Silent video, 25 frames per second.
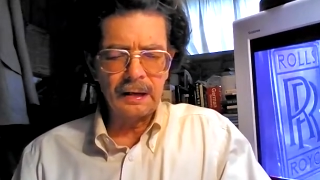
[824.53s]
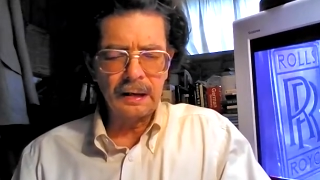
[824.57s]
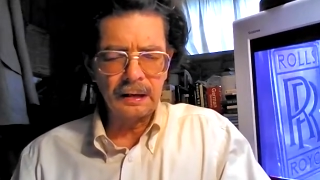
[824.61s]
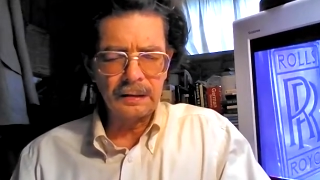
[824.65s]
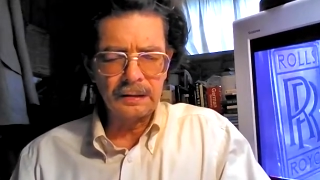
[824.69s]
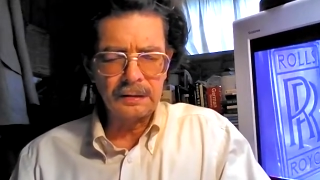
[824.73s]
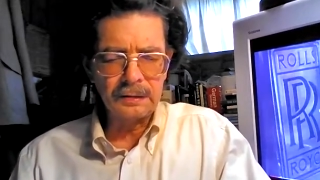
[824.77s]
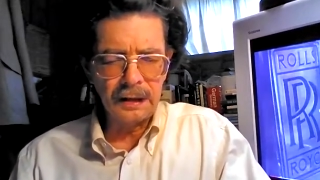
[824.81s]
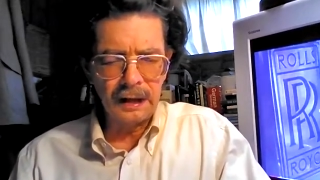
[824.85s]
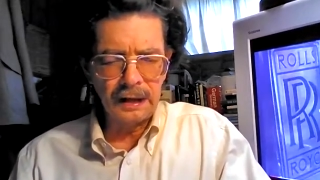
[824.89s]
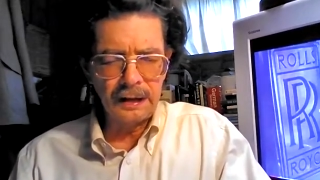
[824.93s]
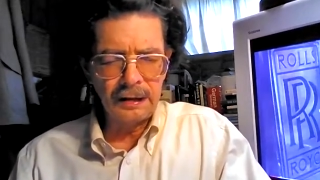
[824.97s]

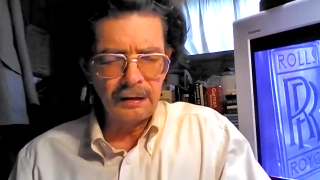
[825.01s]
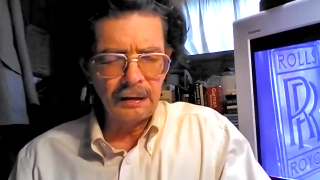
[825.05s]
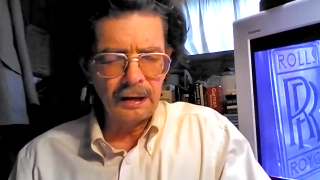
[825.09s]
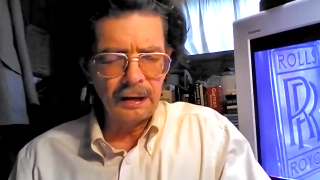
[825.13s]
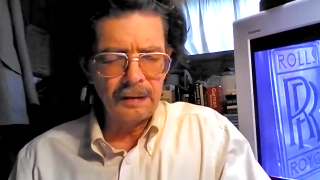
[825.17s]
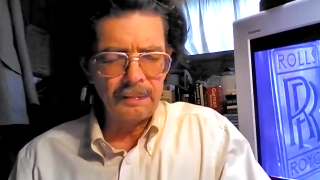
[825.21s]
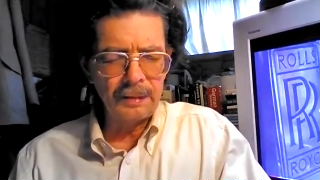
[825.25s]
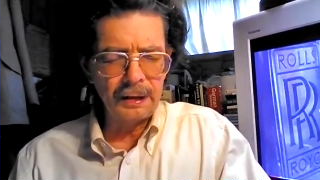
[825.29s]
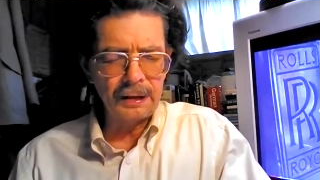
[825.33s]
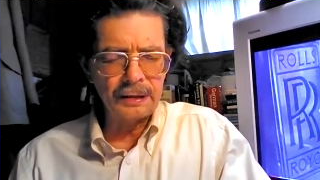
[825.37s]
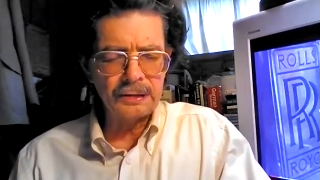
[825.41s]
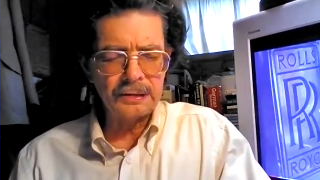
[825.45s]

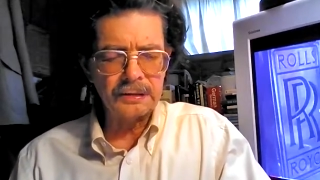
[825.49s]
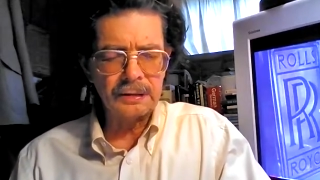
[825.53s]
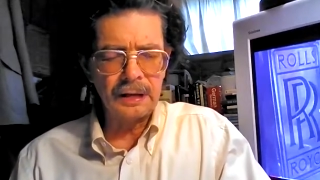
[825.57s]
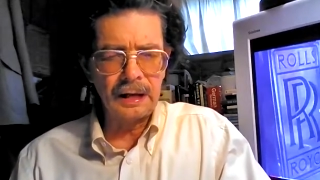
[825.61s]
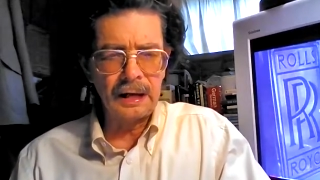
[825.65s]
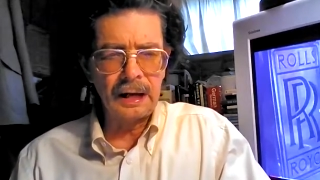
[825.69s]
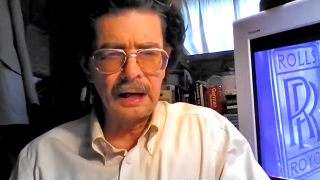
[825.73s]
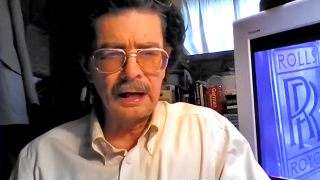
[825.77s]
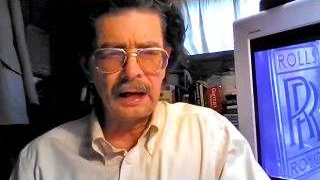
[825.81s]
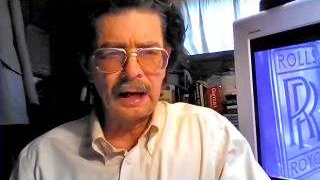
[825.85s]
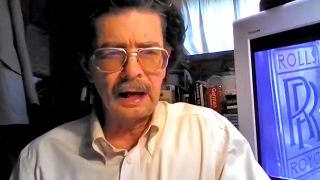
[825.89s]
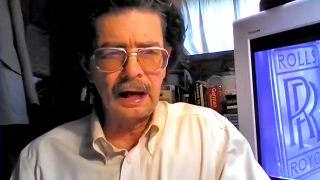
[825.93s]
continually be
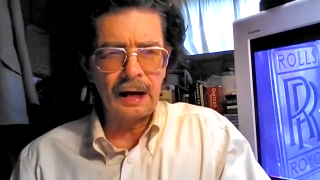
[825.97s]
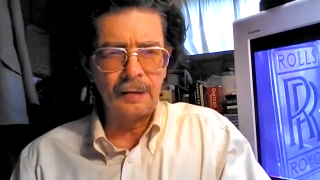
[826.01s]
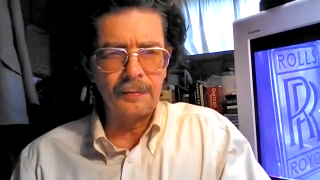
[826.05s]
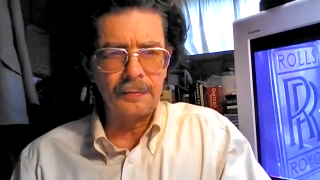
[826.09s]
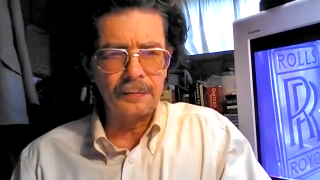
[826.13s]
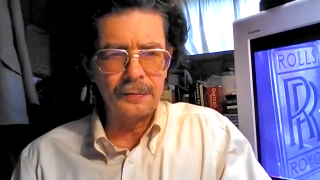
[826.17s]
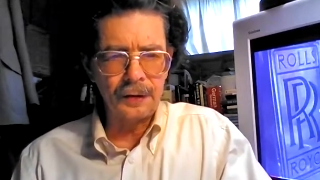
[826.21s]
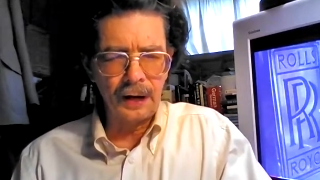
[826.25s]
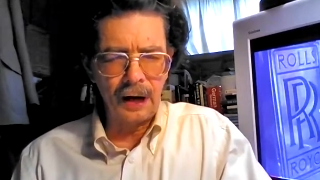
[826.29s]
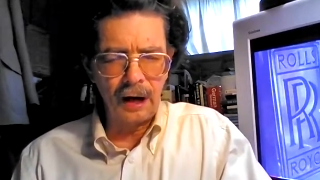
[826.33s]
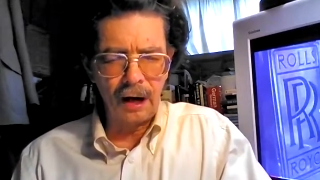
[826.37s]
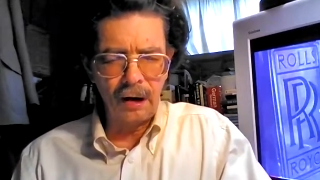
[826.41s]
sending out
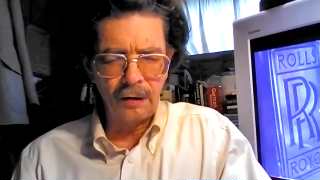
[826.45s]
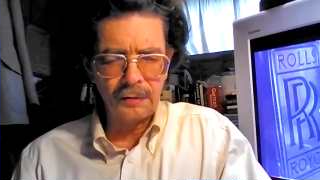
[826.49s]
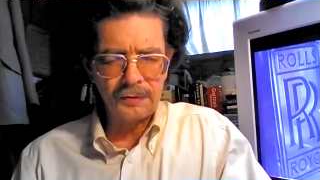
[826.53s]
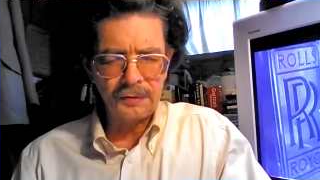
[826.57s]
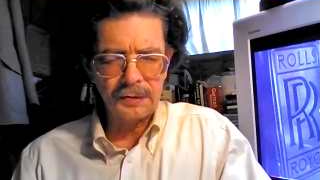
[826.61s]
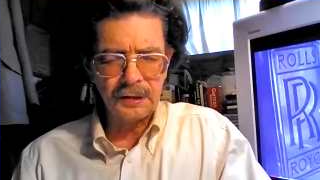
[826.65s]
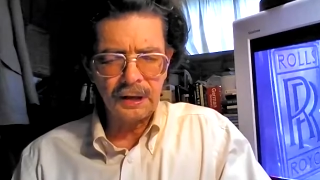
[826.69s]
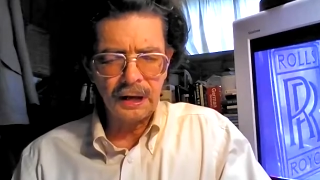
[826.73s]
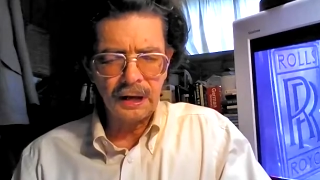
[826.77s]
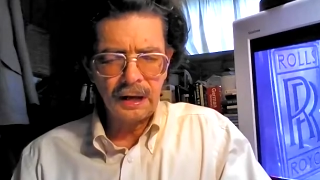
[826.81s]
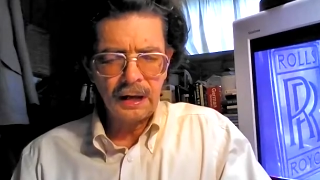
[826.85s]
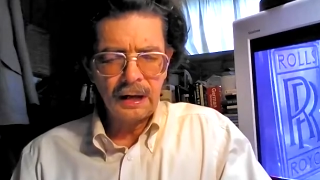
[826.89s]

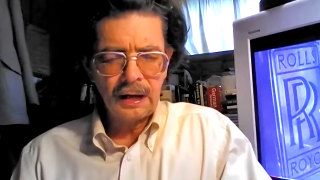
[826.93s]
thoughts